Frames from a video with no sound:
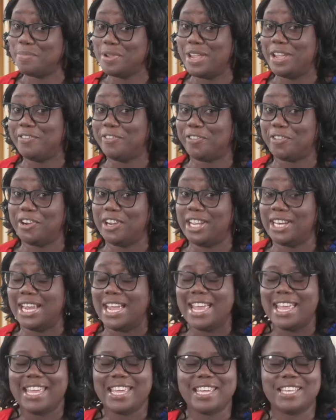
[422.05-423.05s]
be afraid.
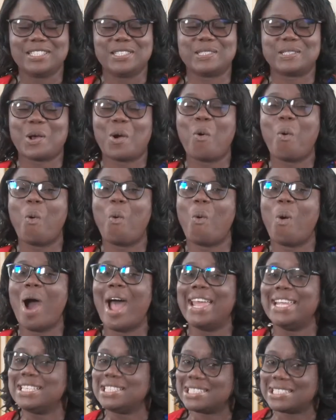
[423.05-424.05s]
It's
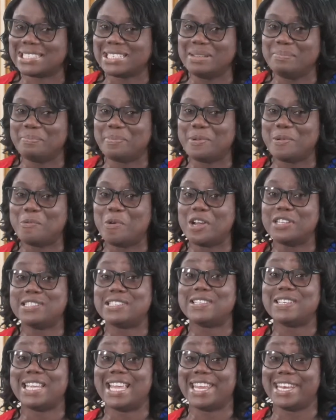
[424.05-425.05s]
quite simple
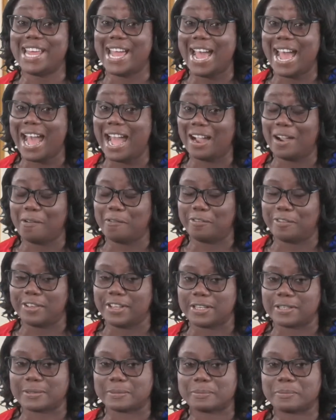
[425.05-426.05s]
once you get the hang of
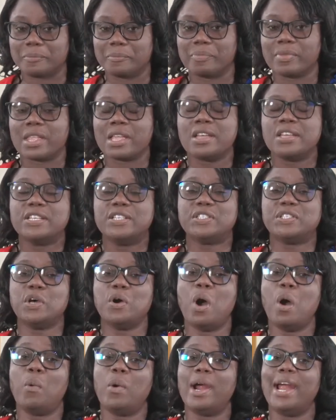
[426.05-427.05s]
it.
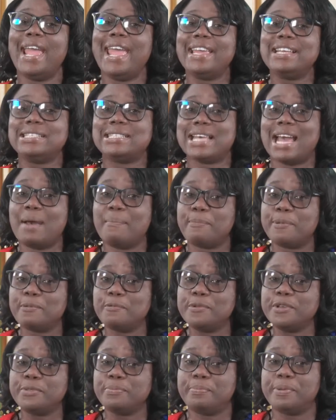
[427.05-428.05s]
So our
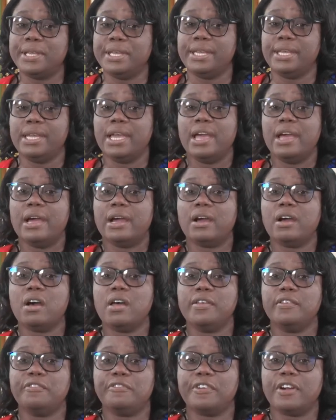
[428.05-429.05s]
example would be
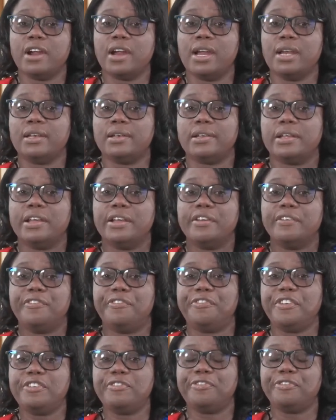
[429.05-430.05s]
convert
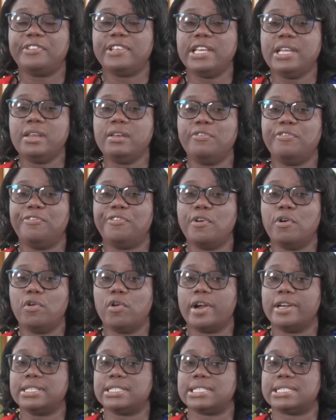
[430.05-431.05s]

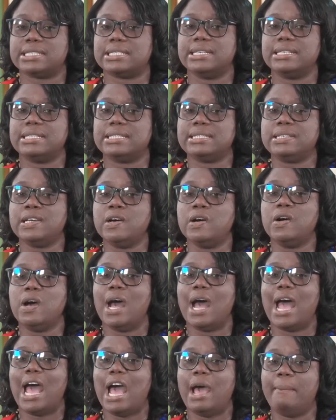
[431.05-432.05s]
15/4
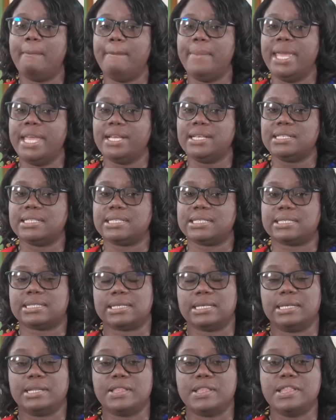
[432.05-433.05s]
to a
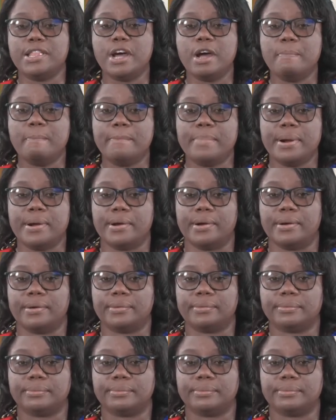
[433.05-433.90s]
mixed number.